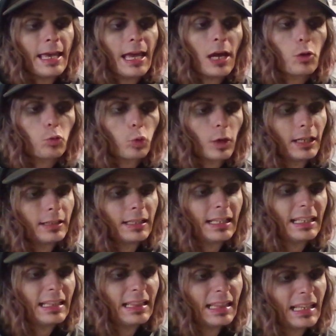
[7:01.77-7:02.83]
it
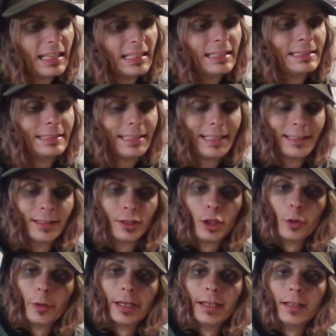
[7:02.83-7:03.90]
really leans
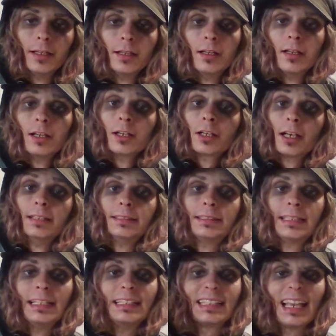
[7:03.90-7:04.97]
into it. Because
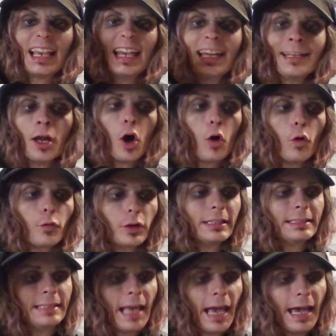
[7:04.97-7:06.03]
he's in over
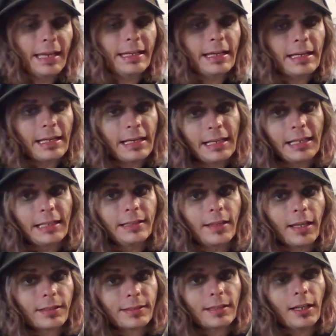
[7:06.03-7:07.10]
his head, he
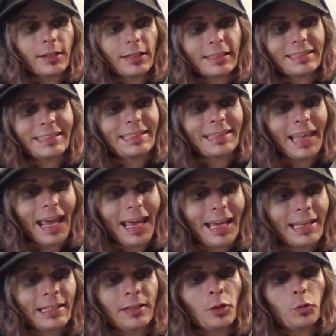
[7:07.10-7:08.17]
doesn't
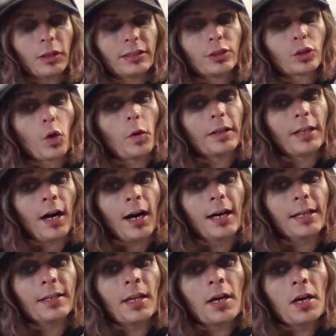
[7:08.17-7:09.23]
understand what's going
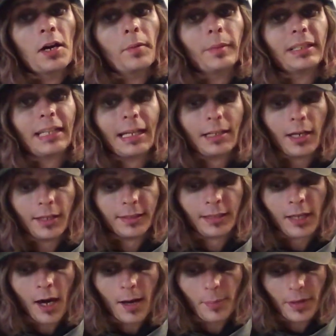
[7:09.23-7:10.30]
on, but then on
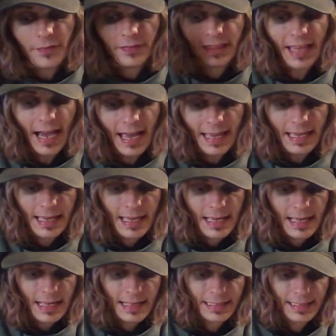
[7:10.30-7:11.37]
top of that,
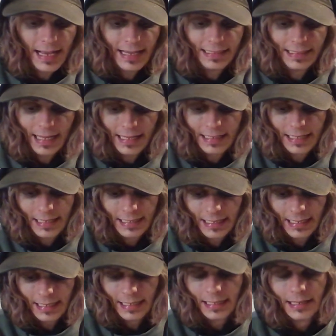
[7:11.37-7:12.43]
his
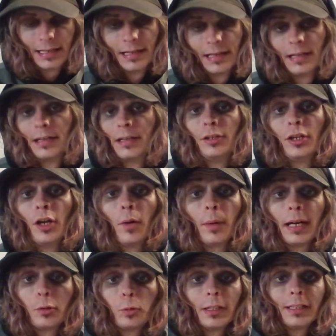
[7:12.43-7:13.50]
identity.
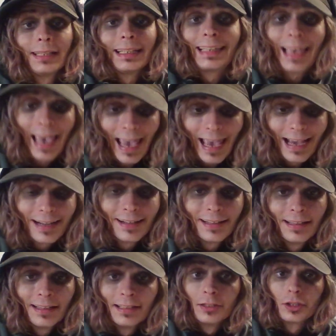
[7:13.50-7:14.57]
Nobody really
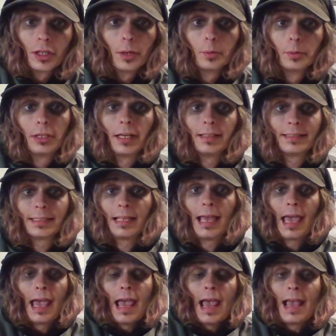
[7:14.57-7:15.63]
cared, so does
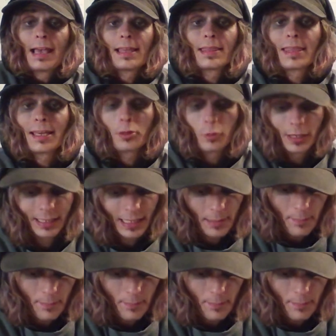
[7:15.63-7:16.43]
anything really